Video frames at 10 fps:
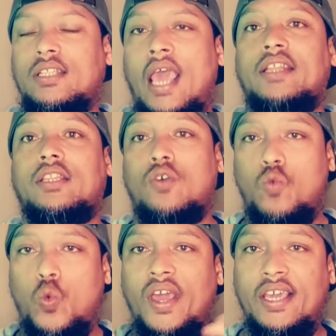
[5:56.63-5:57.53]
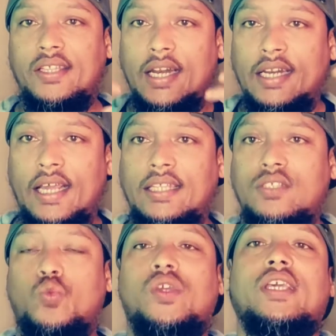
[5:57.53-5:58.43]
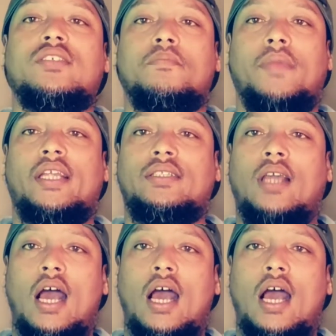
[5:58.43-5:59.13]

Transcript: and the way in the lens we as men